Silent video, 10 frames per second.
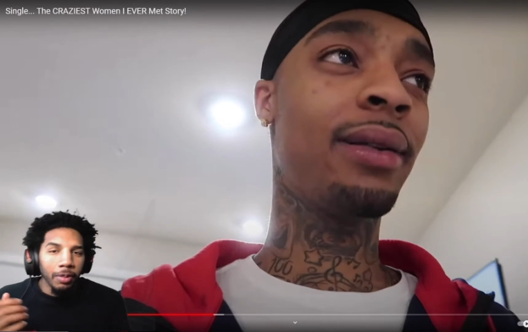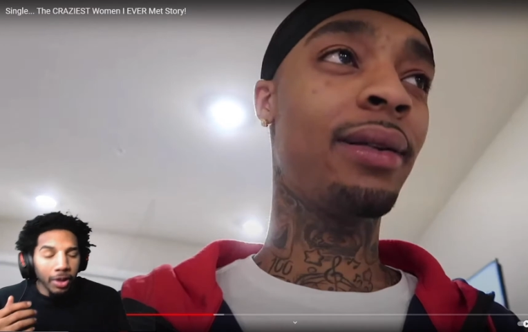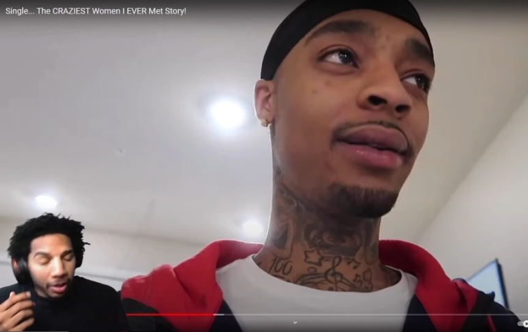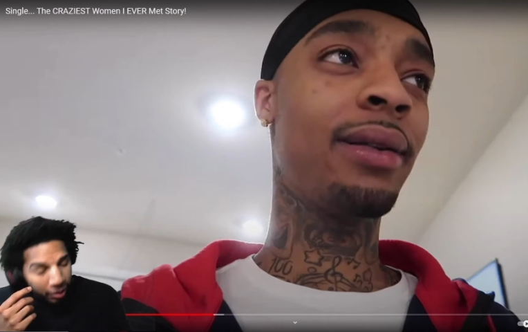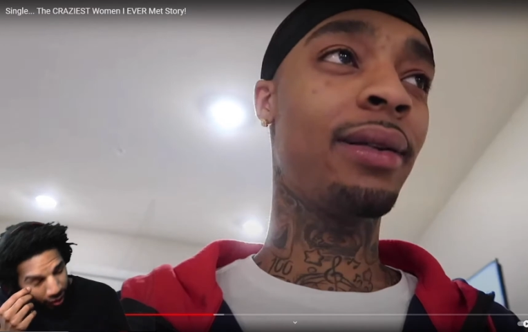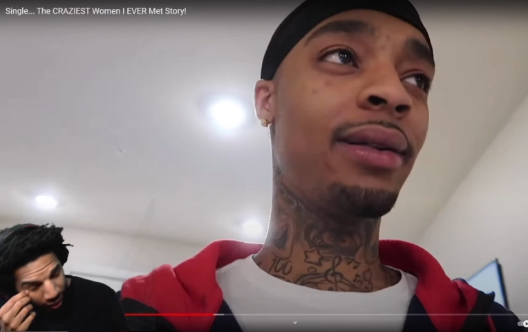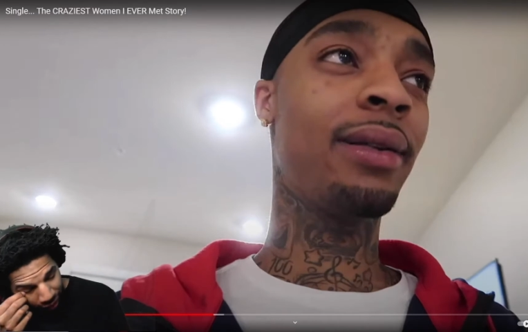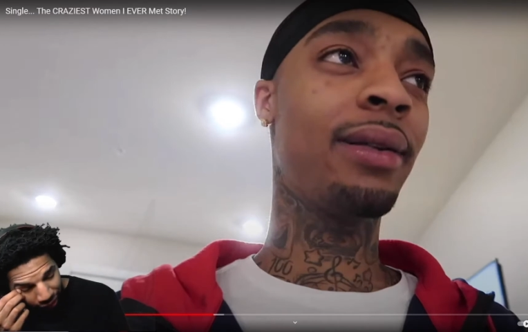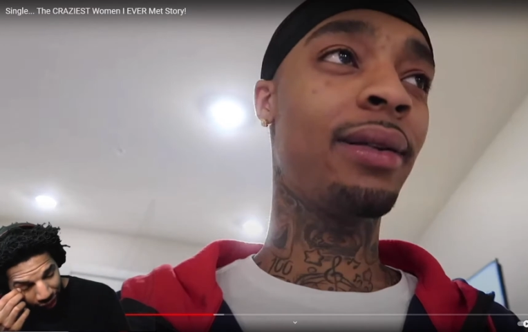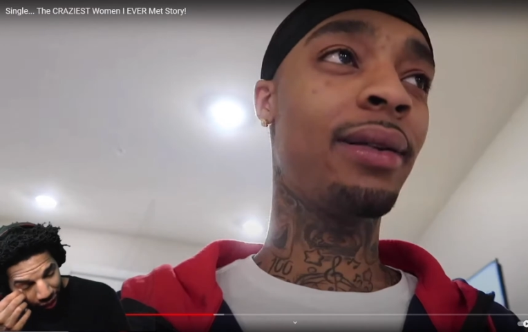Speaker 1: But
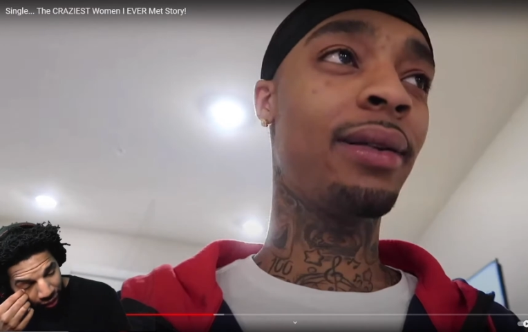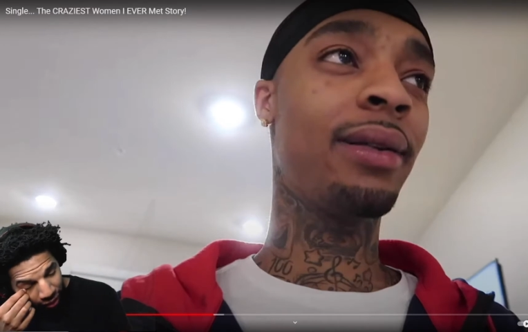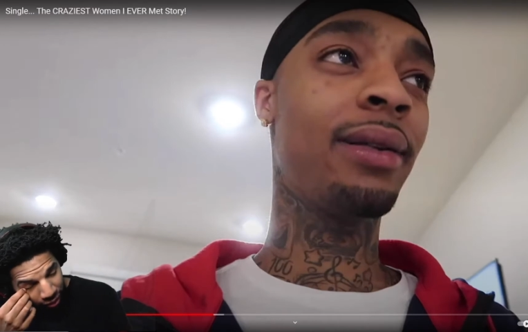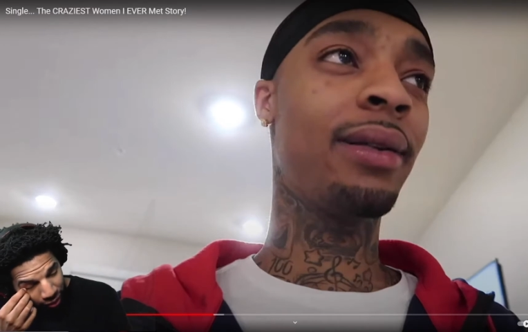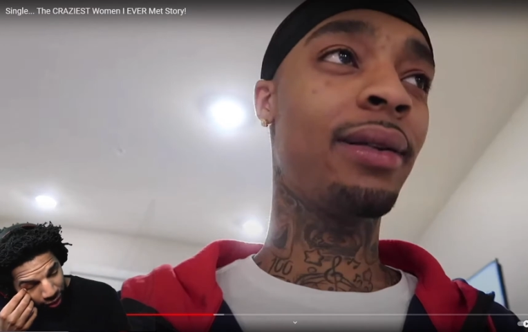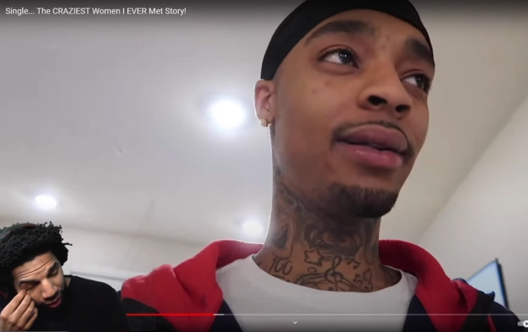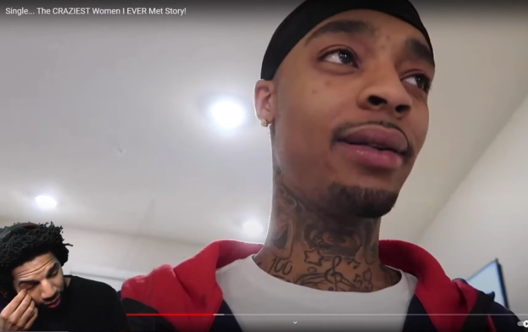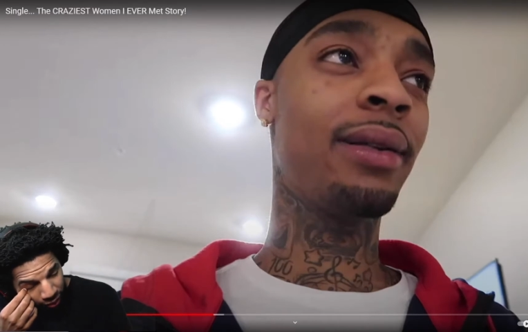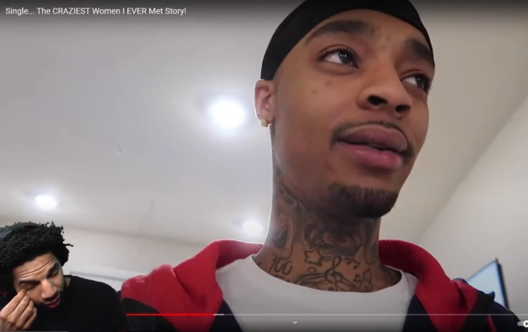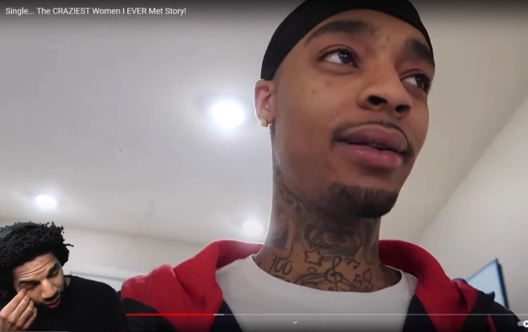not flight, which
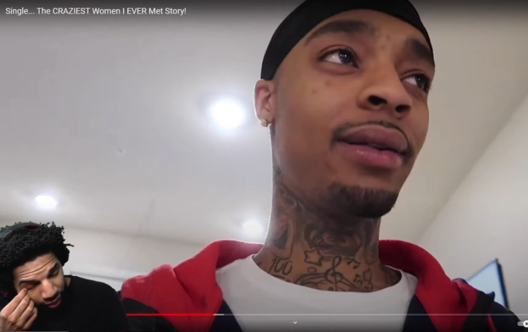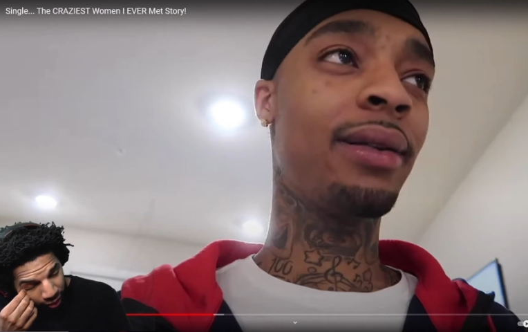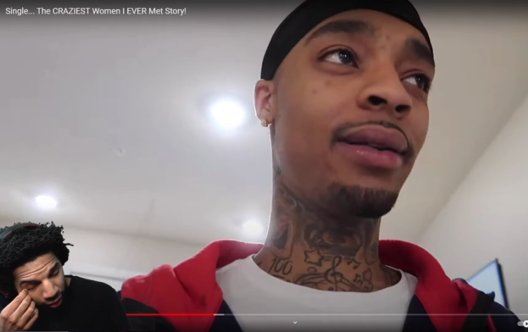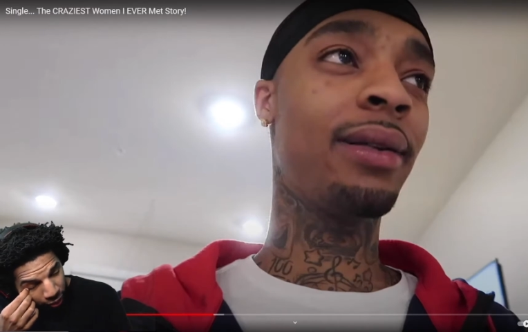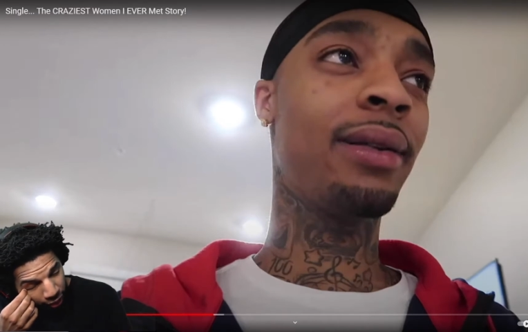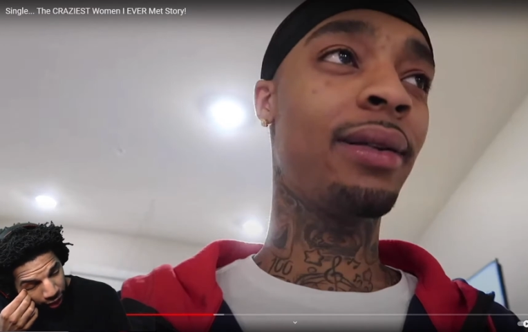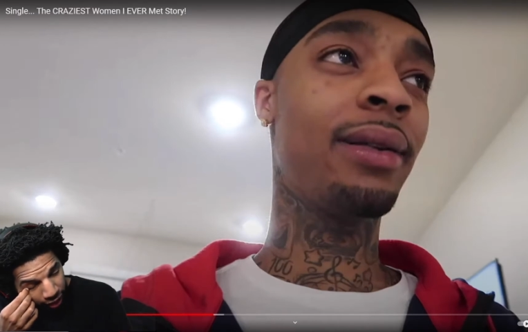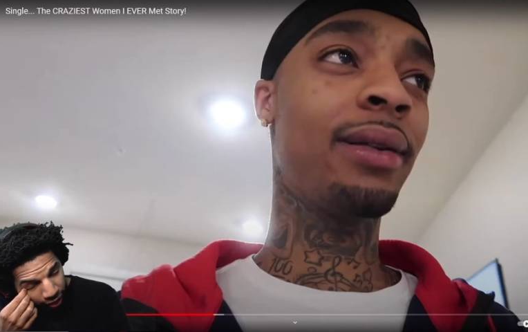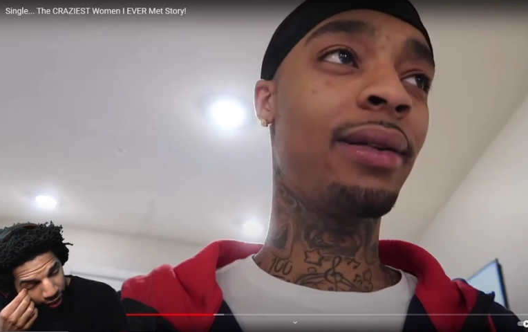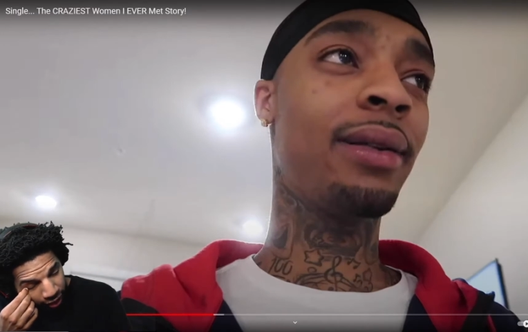you
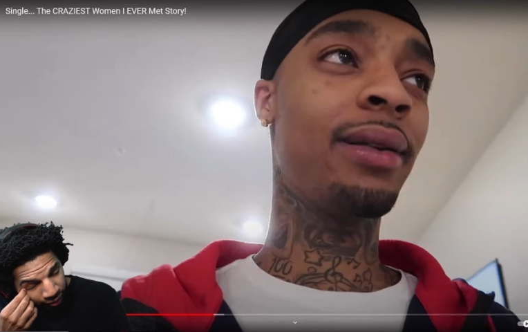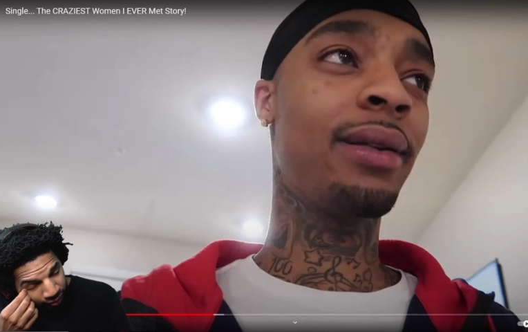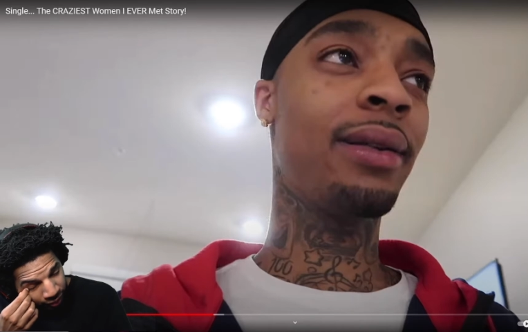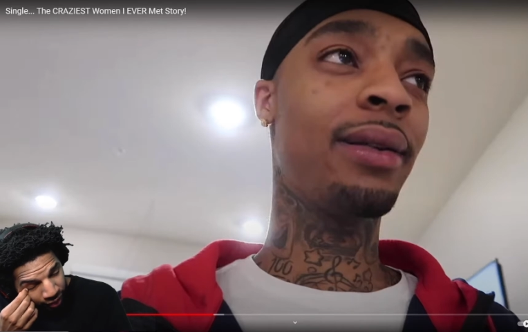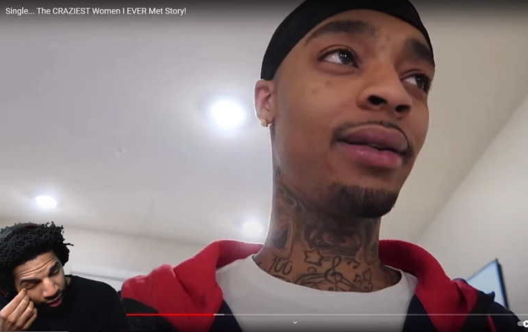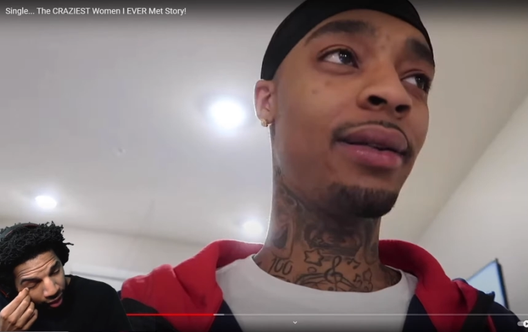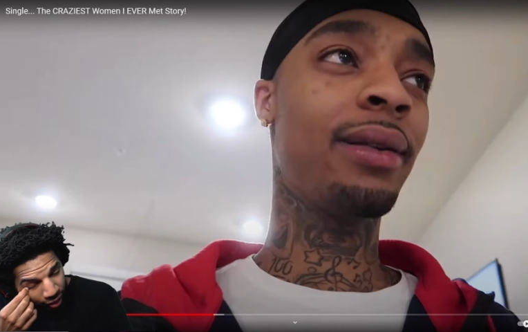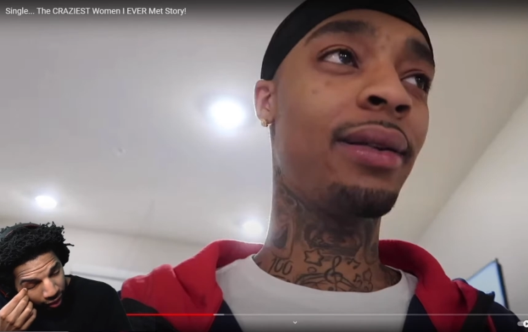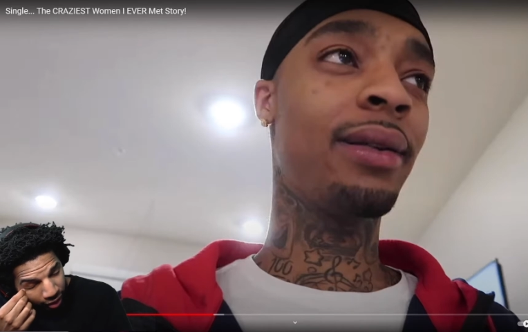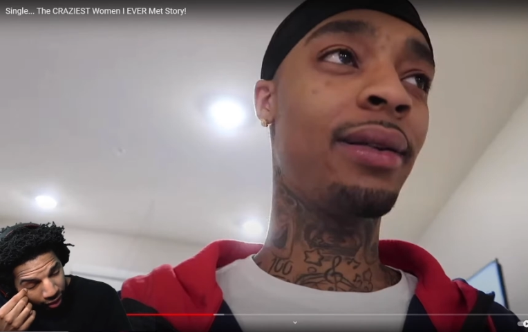legally
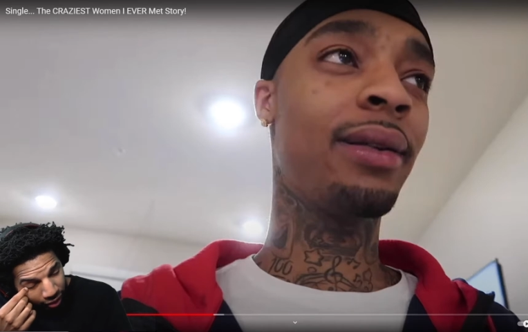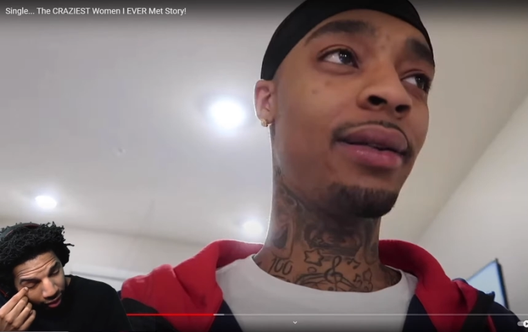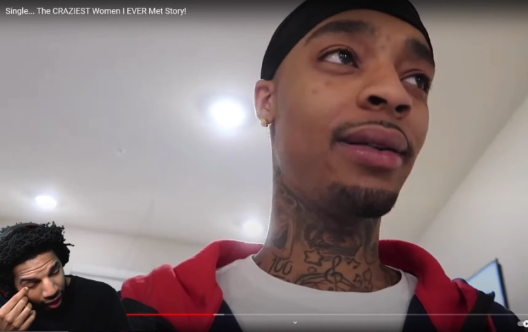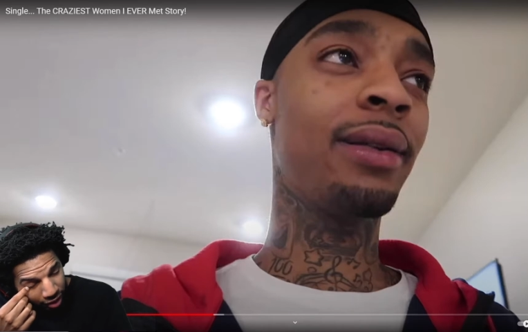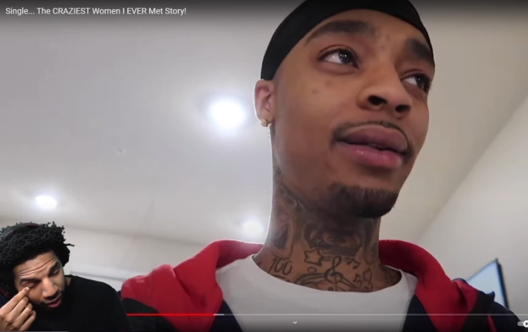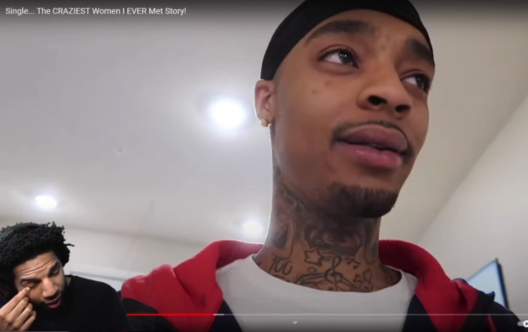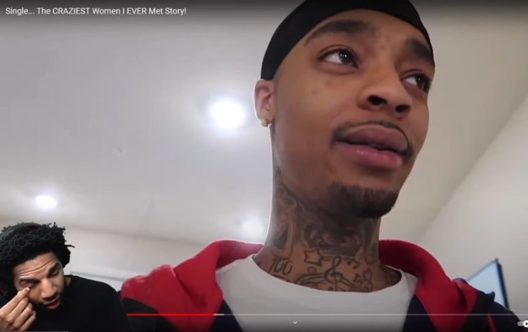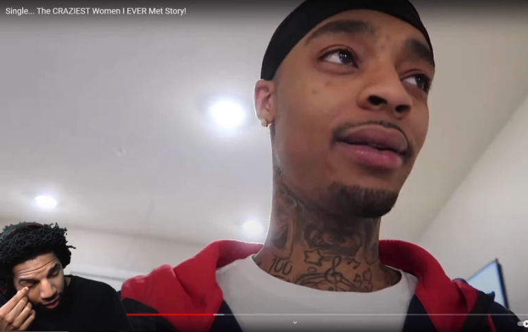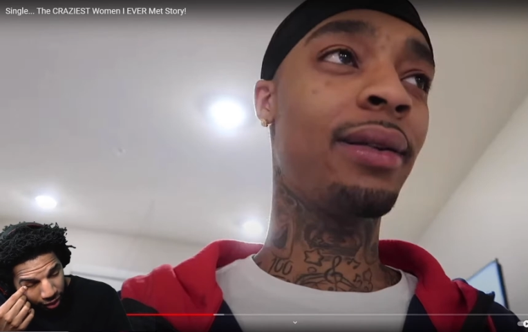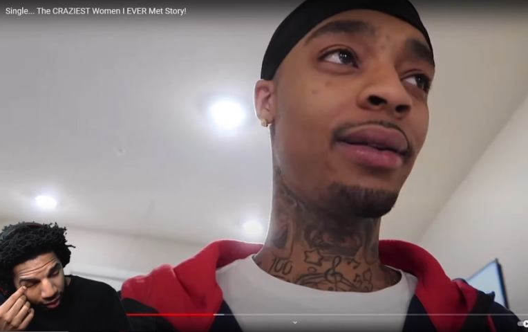no, you're that's your house.